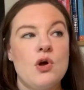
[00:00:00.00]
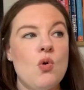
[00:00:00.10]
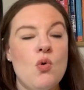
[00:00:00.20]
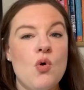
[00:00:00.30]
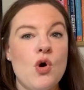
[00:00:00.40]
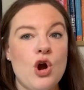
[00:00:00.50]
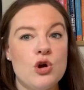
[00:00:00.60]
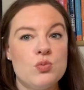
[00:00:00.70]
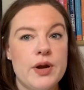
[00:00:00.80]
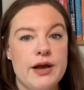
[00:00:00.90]

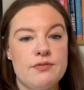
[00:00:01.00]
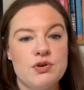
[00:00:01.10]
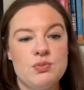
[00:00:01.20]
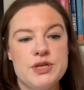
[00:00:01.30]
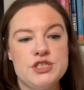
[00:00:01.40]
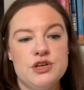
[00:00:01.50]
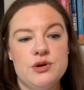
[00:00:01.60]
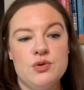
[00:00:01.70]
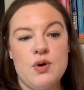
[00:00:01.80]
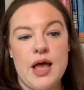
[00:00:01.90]
Or whenever we
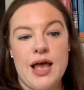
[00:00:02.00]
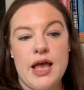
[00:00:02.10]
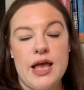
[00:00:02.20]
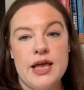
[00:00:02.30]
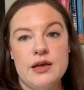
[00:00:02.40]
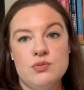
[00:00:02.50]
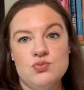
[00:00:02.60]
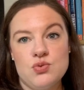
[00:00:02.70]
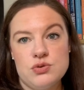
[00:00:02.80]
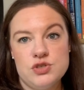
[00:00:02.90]
do a
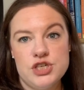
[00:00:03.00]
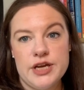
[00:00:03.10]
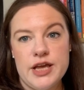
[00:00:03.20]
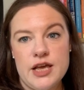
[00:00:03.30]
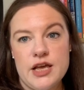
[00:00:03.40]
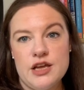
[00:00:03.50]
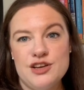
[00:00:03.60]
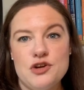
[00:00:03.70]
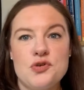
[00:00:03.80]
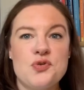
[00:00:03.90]
roast
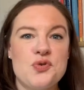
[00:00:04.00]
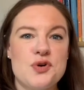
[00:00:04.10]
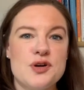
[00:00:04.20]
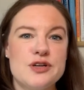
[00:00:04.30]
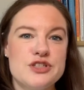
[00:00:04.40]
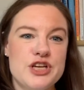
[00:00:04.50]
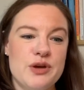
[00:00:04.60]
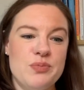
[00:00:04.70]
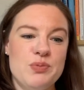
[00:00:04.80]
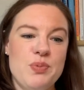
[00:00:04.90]
chicken or
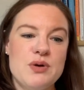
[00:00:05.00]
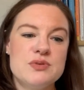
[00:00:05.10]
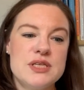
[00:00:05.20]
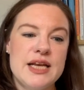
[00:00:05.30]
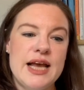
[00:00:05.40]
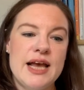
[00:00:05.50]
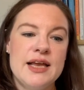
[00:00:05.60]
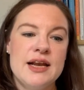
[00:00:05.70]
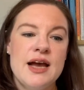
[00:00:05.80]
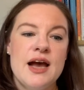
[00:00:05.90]
chicken with bones in
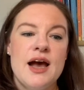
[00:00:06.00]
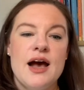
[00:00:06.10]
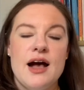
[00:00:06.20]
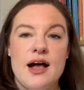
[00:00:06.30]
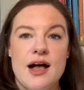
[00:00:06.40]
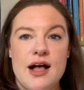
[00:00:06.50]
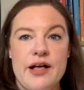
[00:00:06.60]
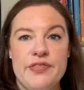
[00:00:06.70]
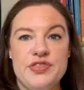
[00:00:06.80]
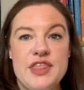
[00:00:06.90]
it,
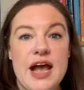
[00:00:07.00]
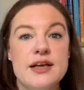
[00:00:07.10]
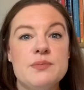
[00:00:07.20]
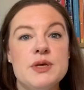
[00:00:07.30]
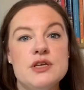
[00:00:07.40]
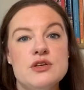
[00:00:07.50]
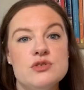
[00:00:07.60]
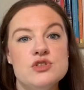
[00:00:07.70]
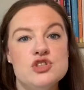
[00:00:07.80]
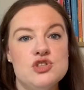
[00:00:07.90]
that can be
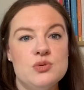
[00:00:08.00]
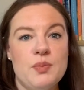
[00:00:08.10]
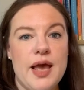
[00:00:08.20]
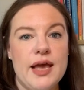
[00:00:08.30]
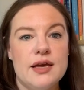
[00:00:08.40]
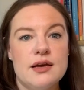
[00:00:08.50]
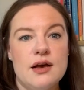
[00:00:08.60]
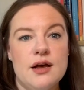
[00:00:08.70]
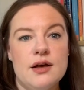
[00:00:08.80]
used to make